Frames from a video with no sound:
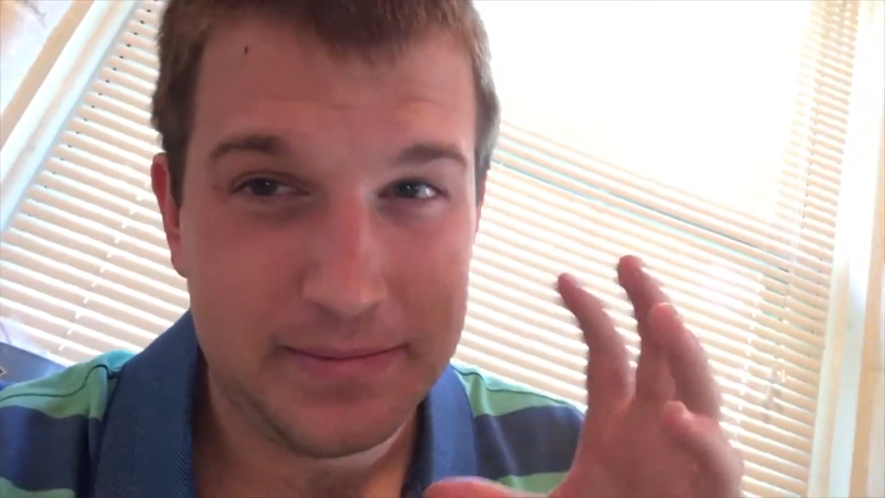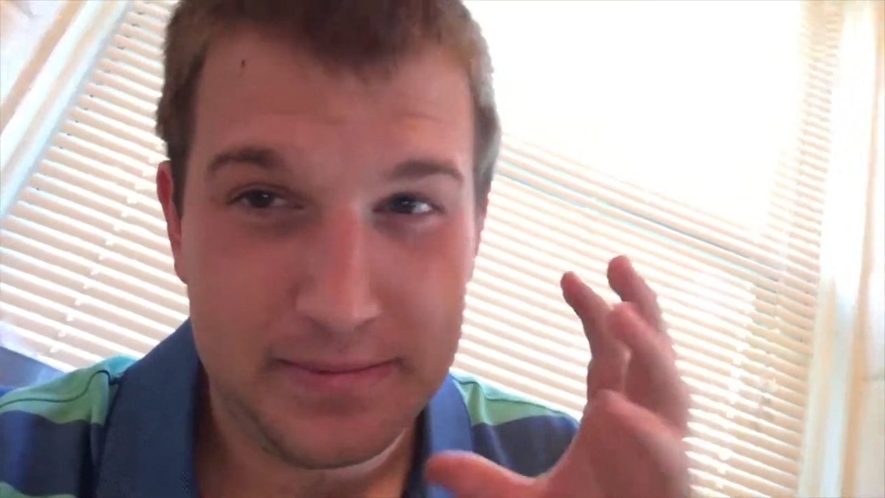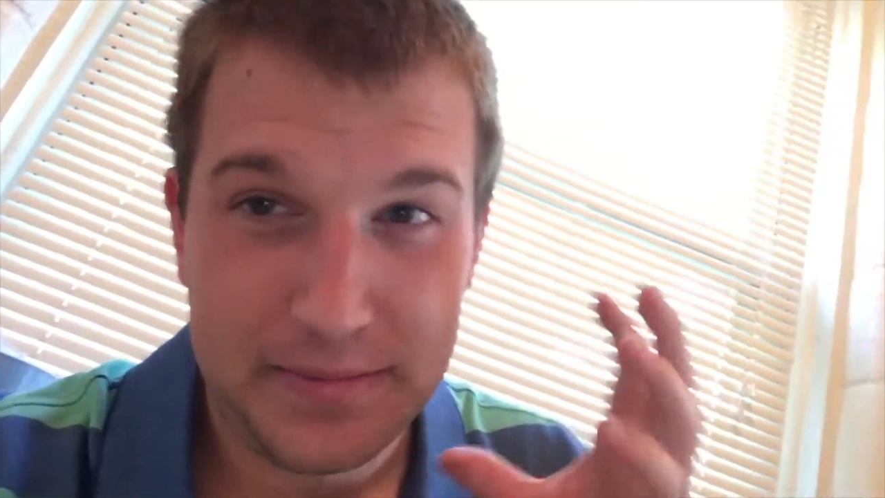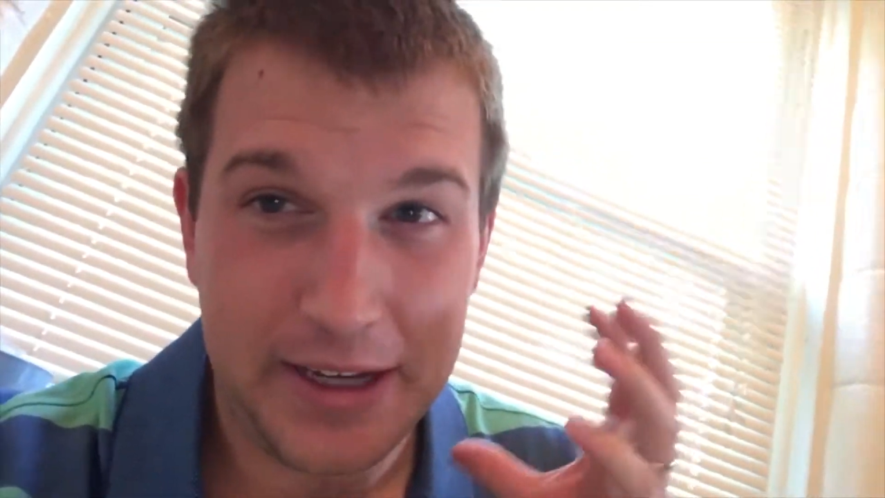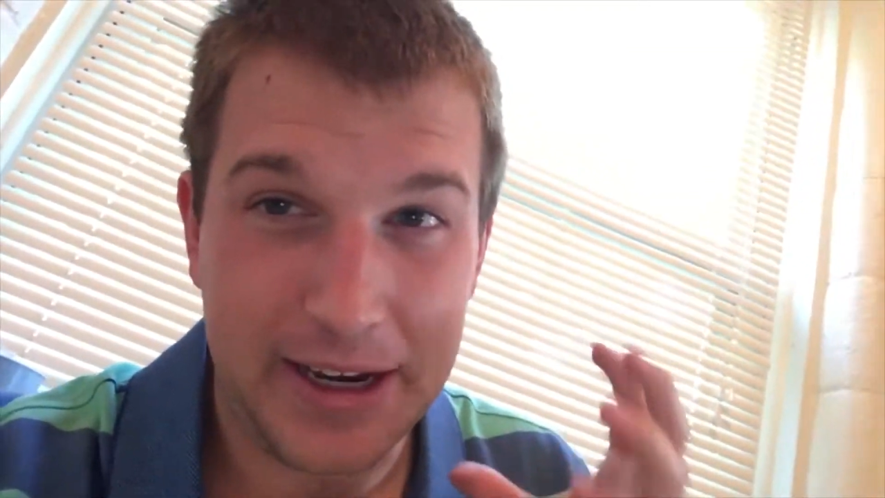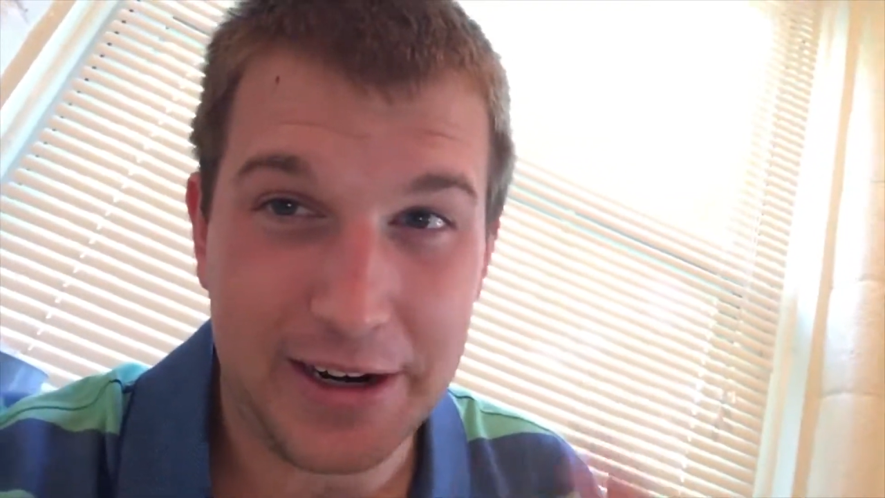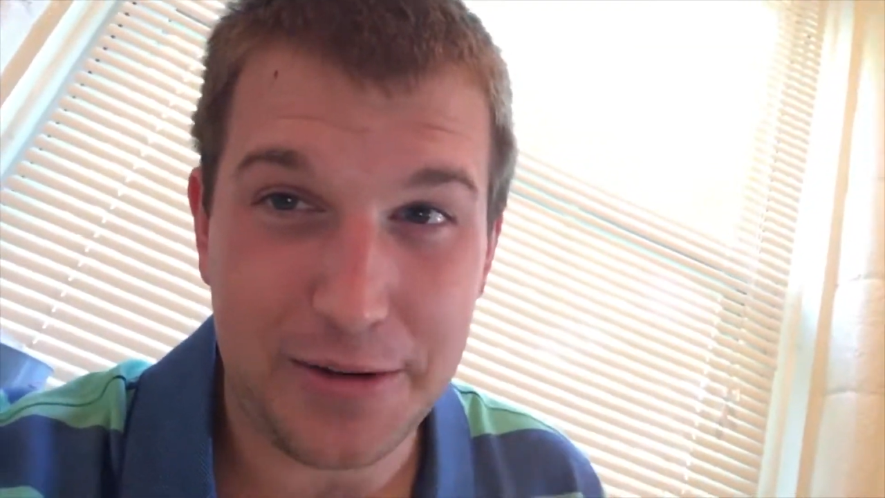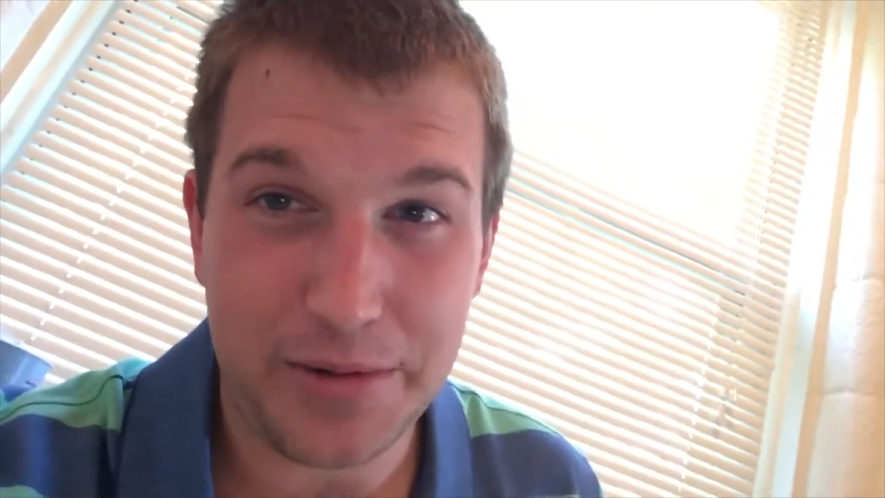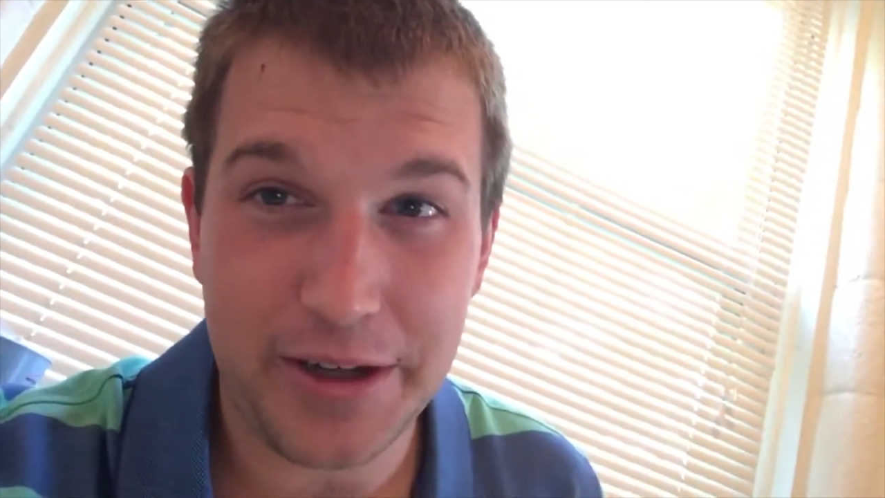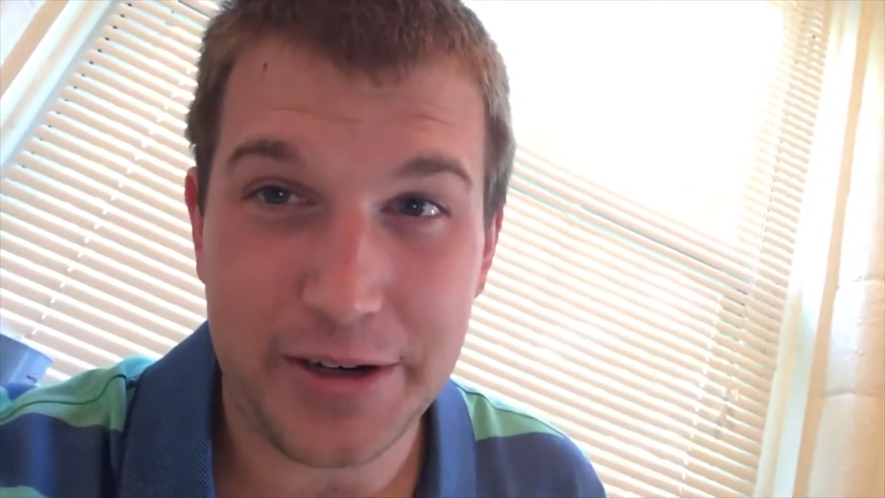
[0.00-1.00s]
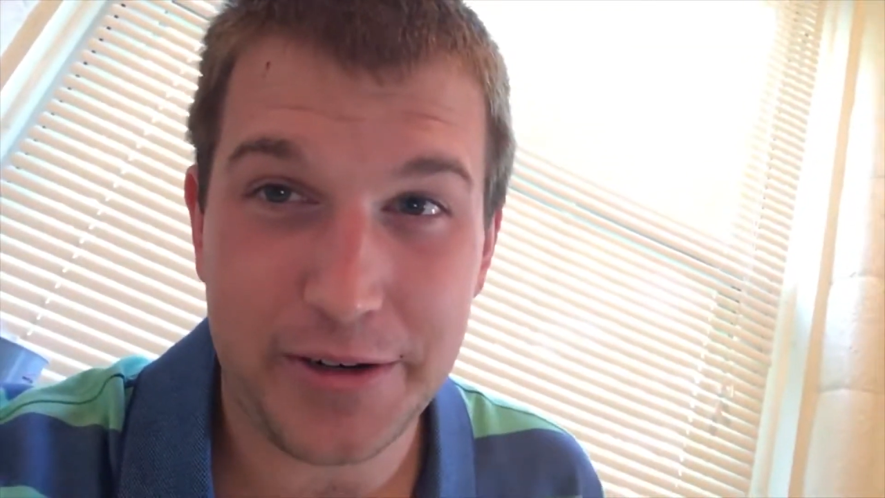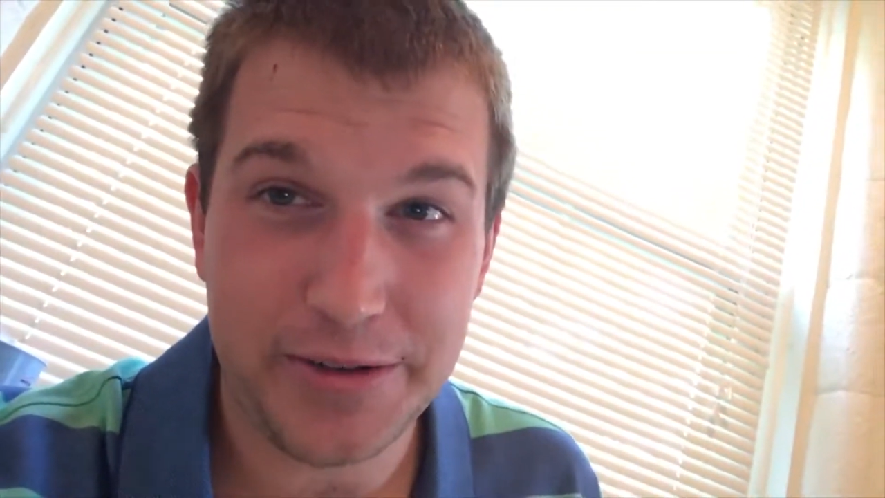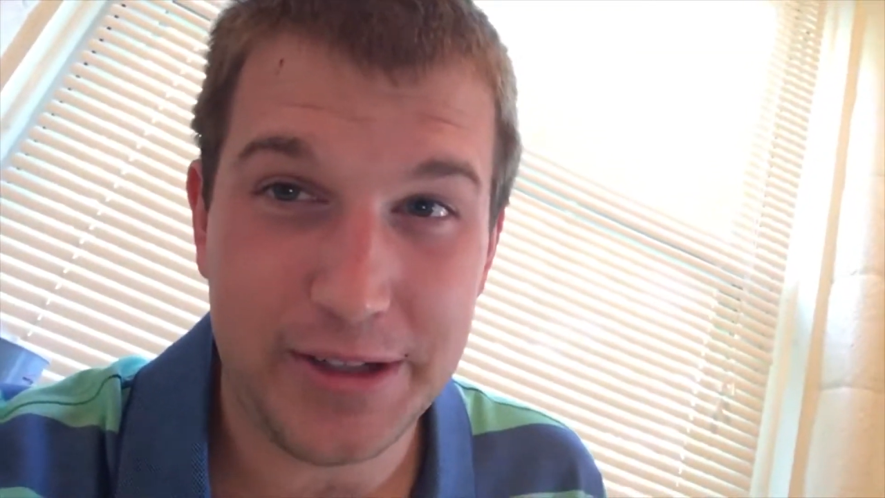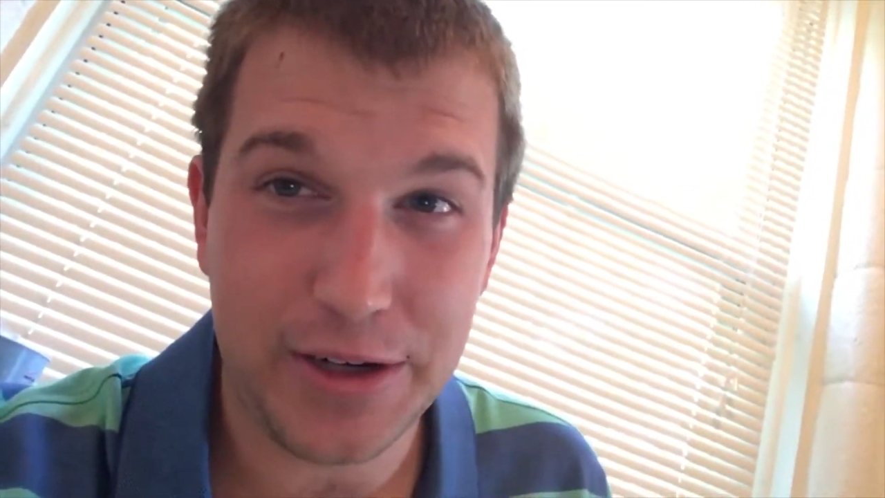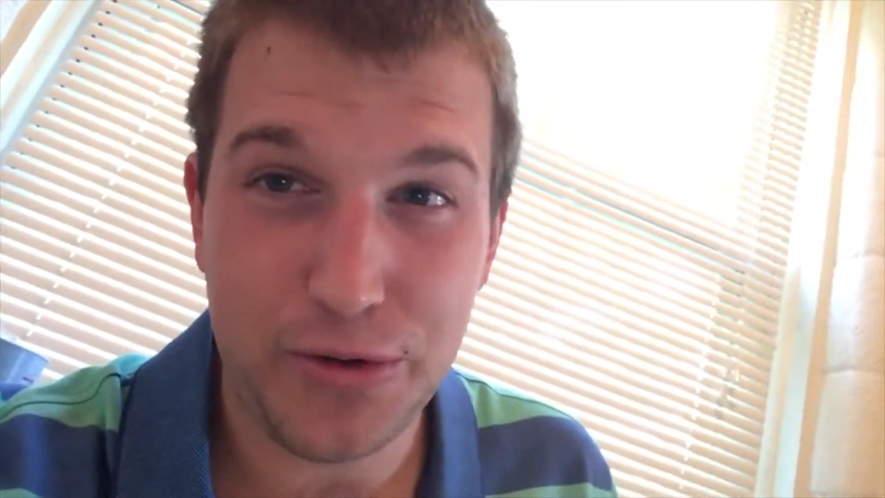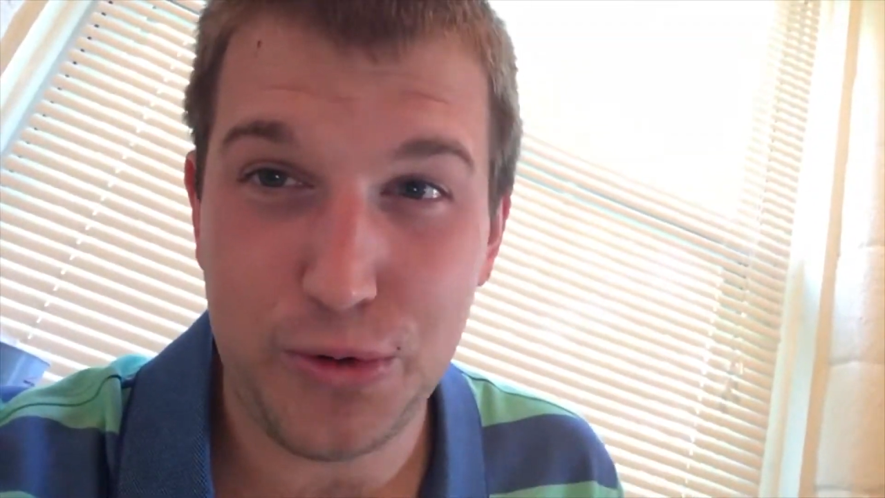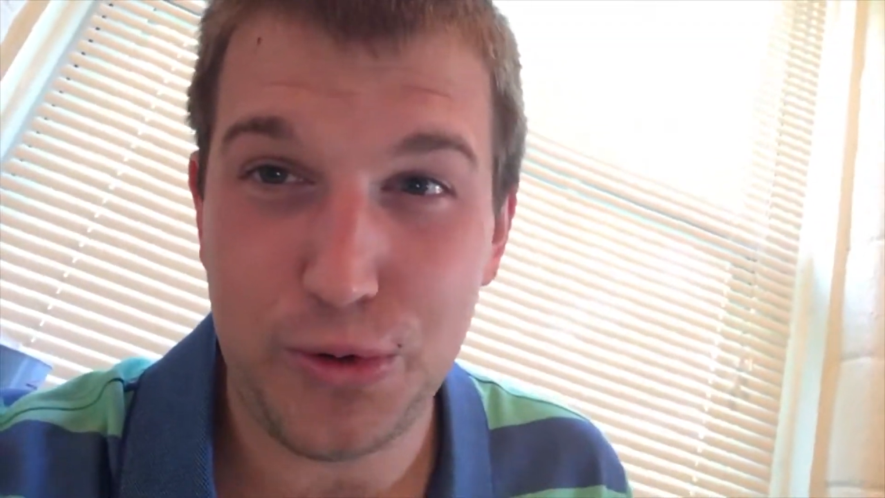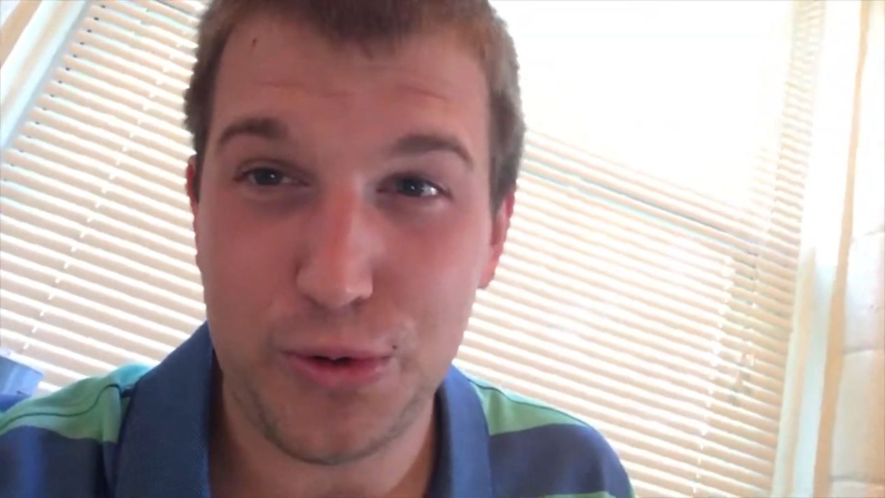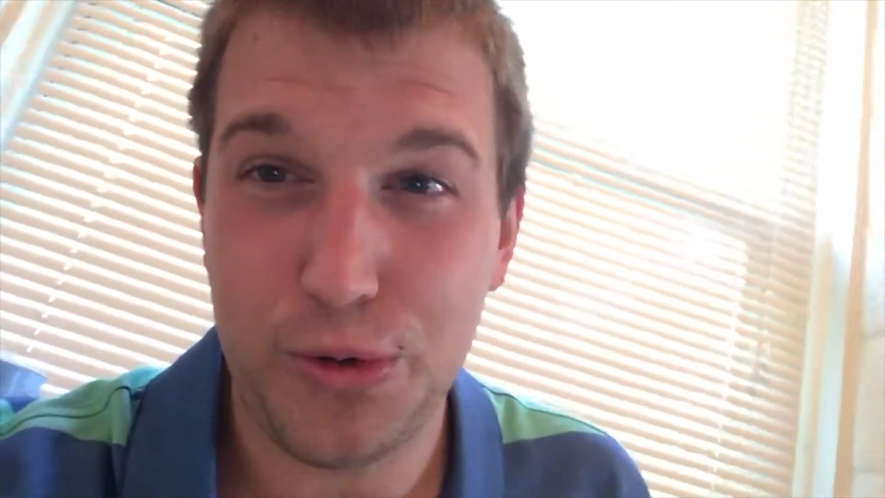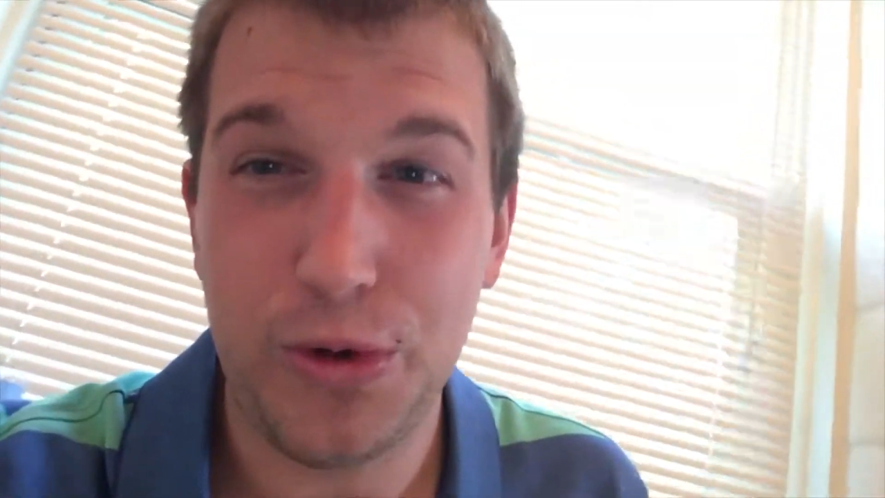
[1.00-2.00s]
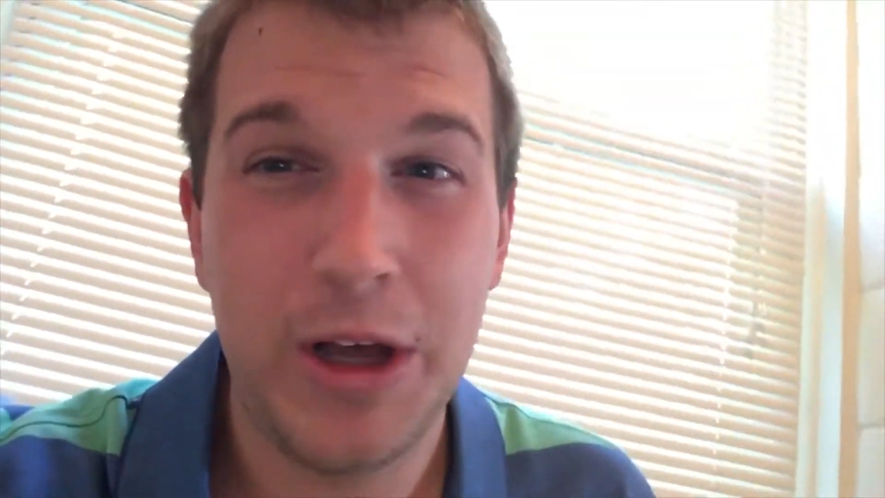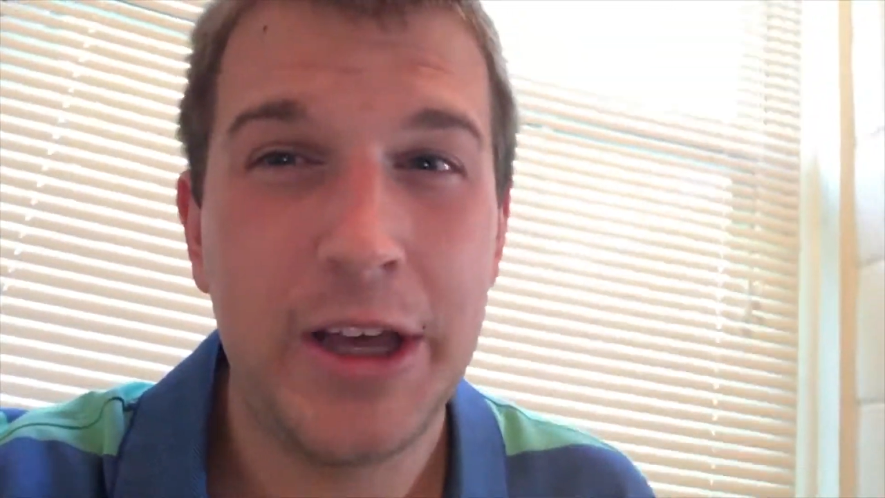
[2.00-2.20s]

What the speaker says: dating her brother, who's the cool,